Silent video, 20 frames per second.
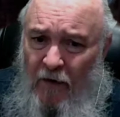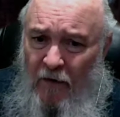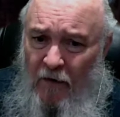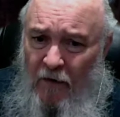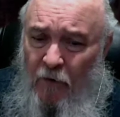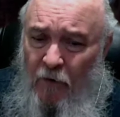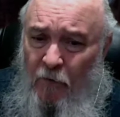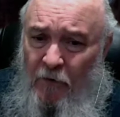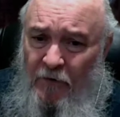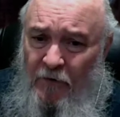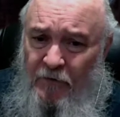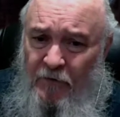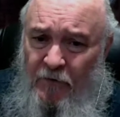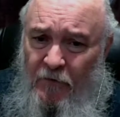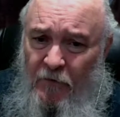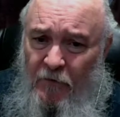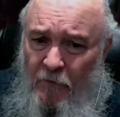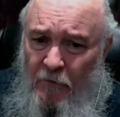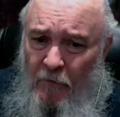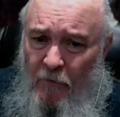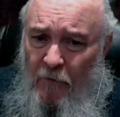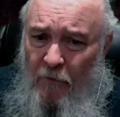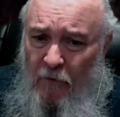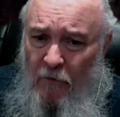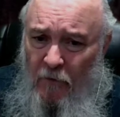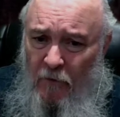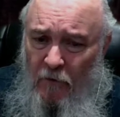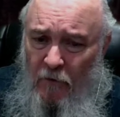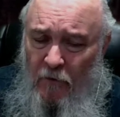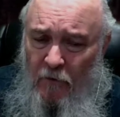lowest,
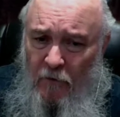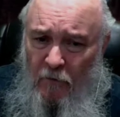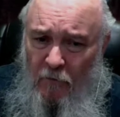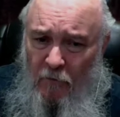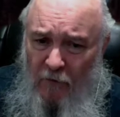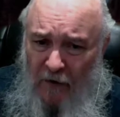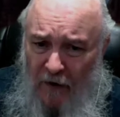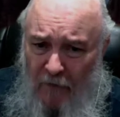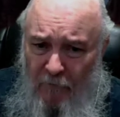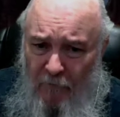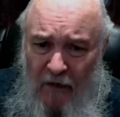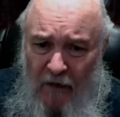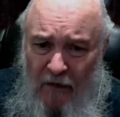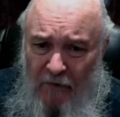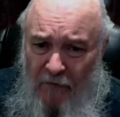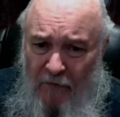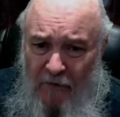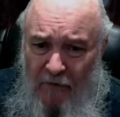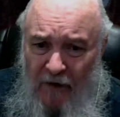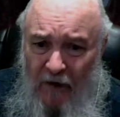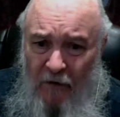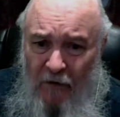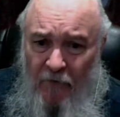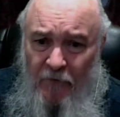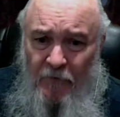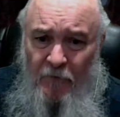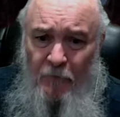when I bottomed out,